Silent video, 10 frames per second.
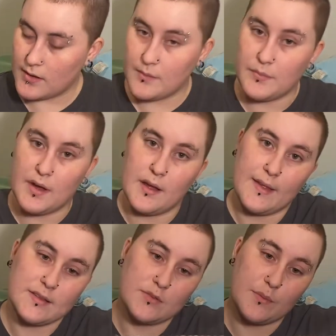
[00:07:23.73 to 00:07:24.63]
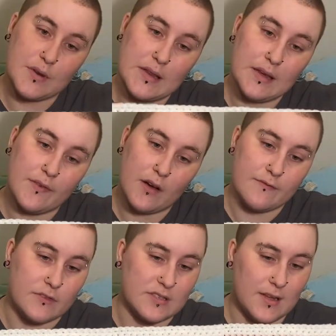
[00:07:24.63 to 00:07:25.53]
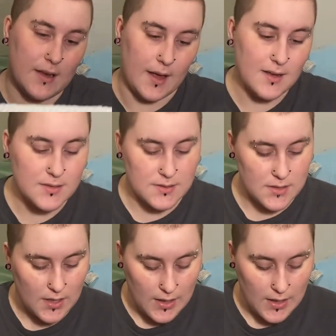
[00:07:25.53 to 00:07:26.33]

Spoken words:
But that's what I'm going to leave off for tonight.